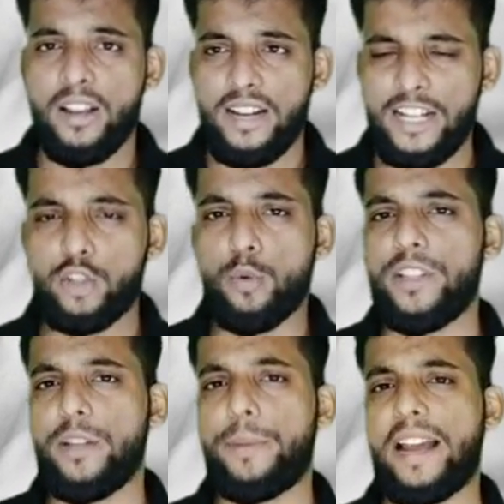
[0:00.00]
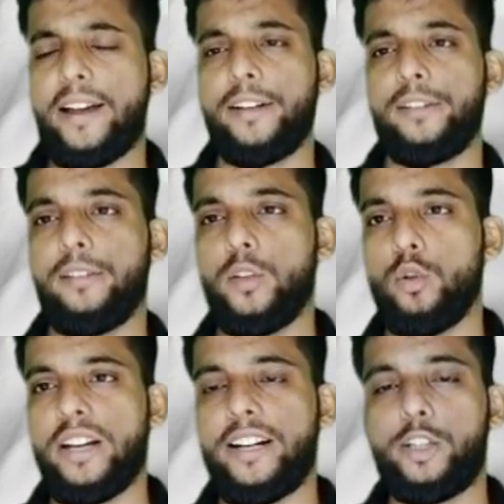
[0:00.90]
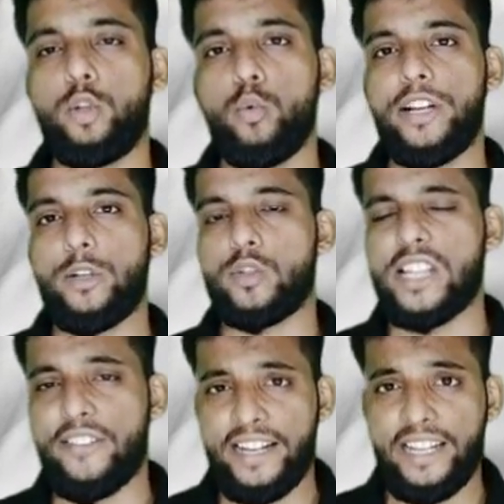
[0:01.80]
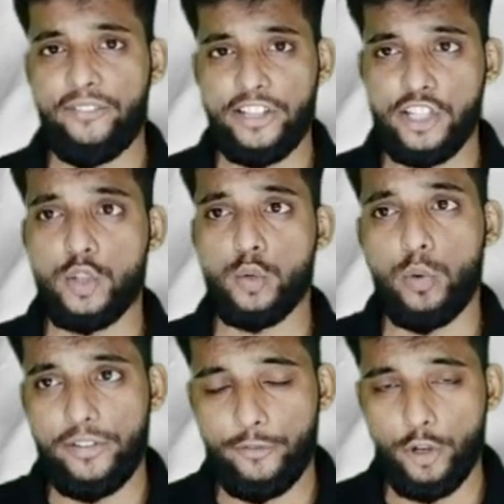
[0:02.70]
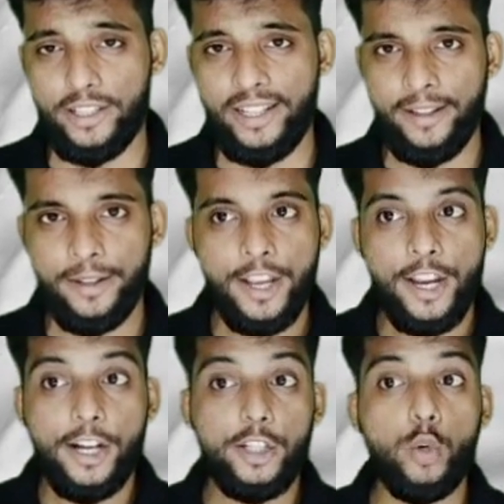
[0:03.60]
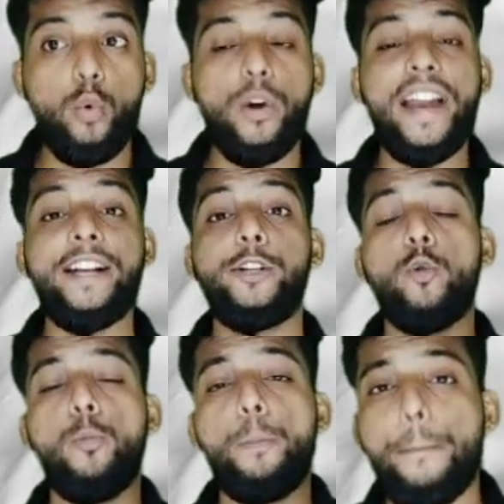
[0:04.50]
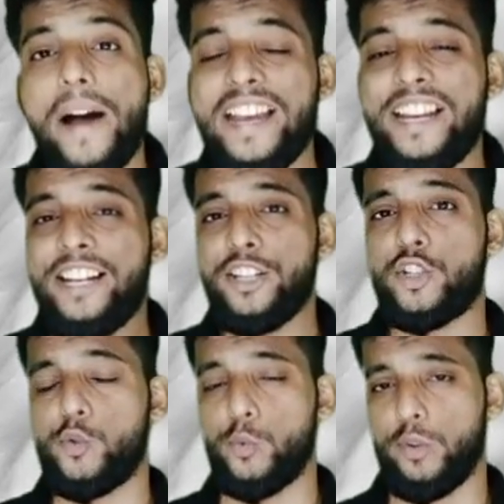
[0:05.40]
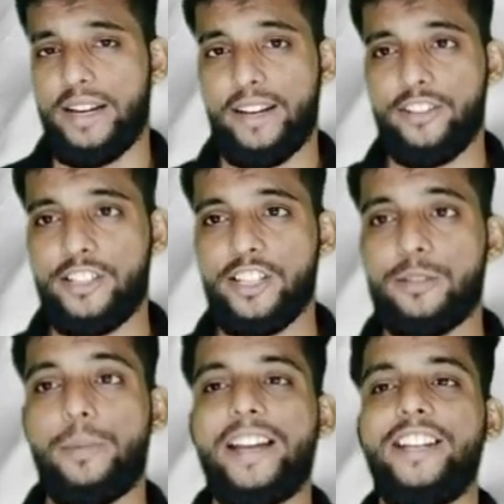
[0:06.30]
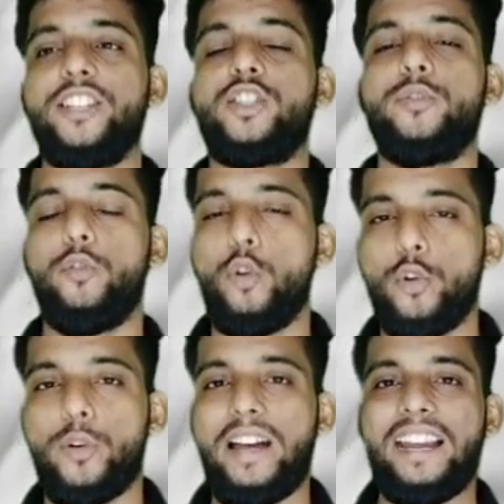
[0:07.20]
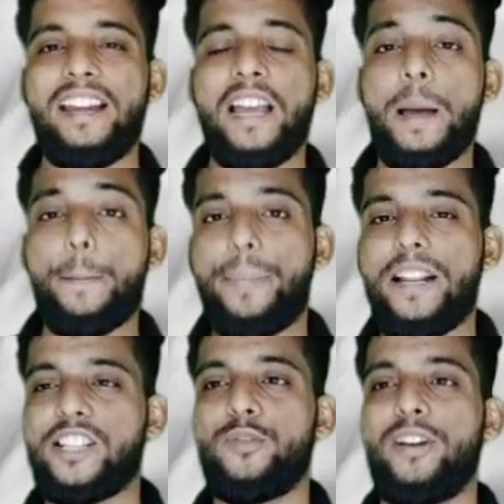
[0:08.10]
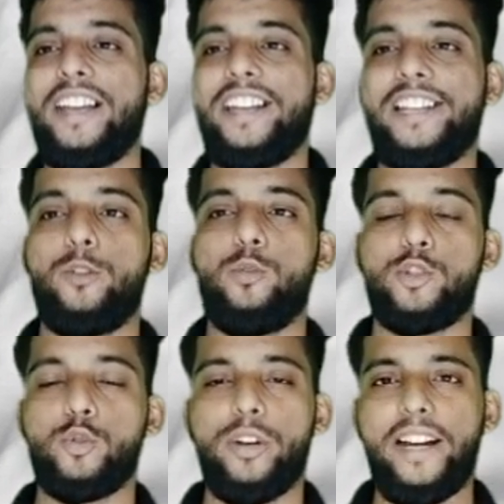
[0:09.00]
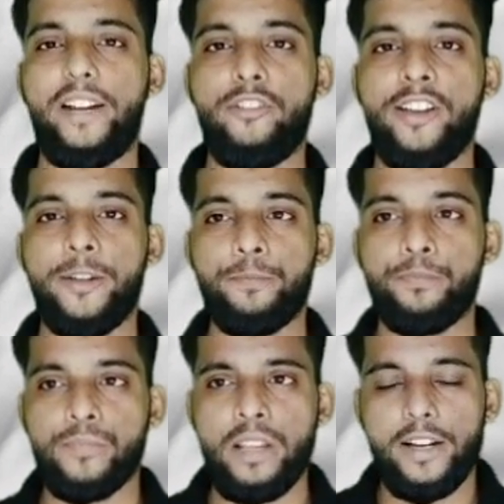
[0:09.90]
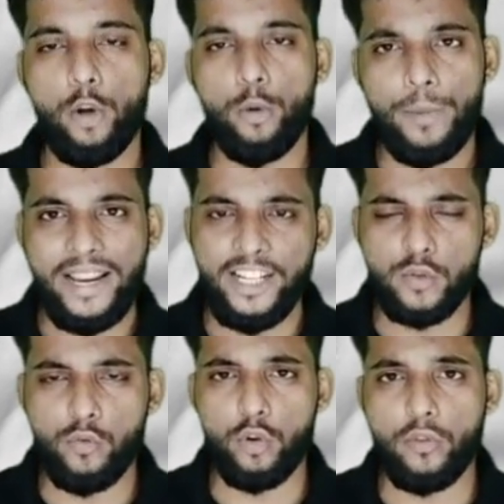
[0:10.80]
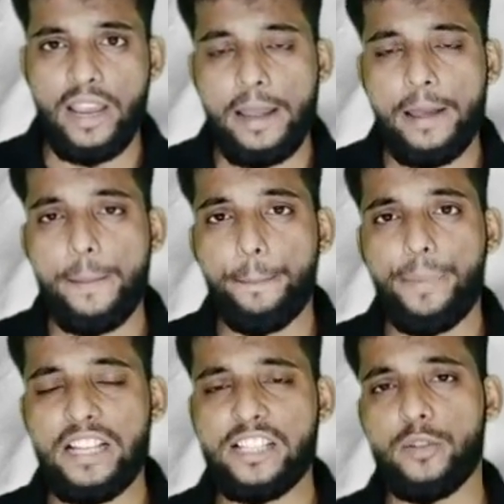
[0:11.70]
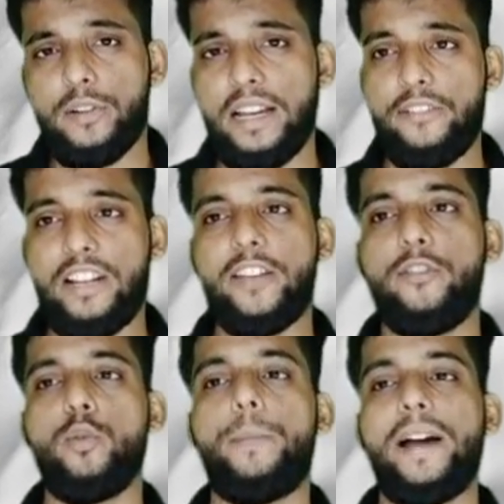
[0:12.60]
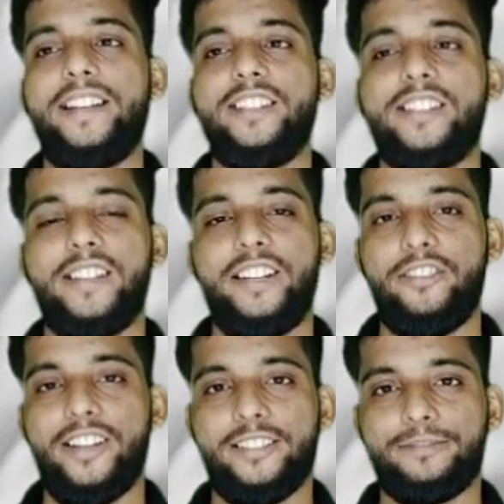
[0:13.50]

Let us open the bracket. You will get 2 into 70, which is 140. 2 into minus 2y, which is minus 4y plus y equals to 95. Now minus 4y plus y will give you minus 3y.